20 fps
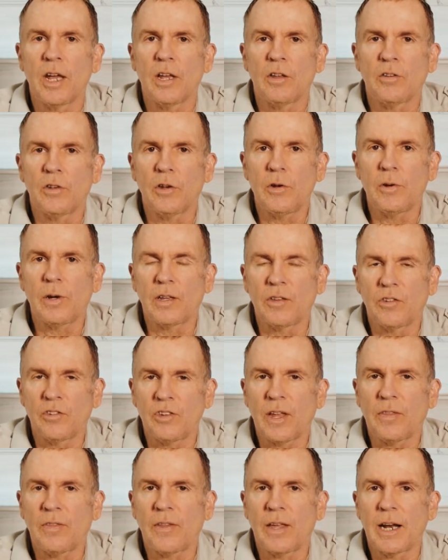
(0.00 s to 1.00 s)
So you can
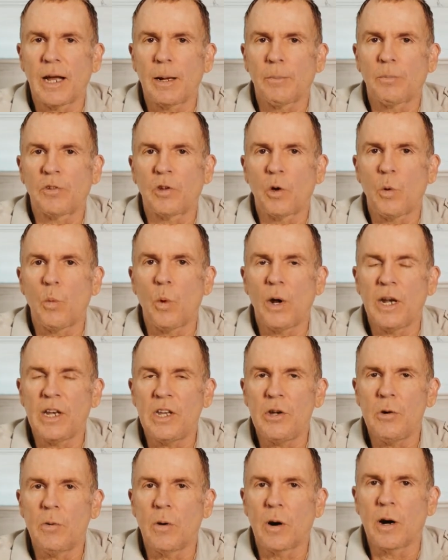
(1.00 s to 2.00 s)
set that up so when
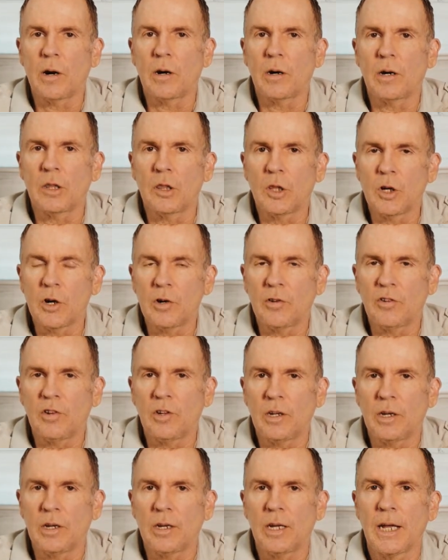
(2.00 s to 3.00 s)
you are
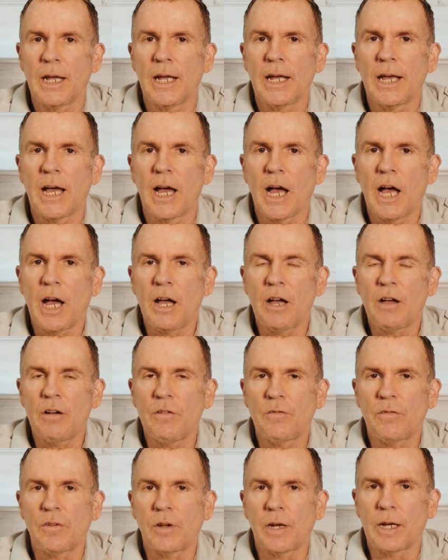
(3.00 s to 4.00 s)
alerted
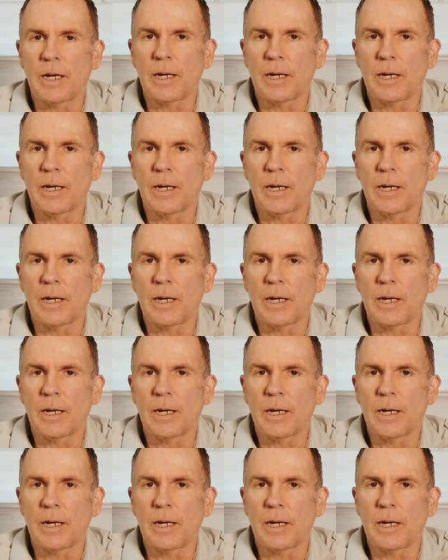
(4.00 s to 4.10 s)
of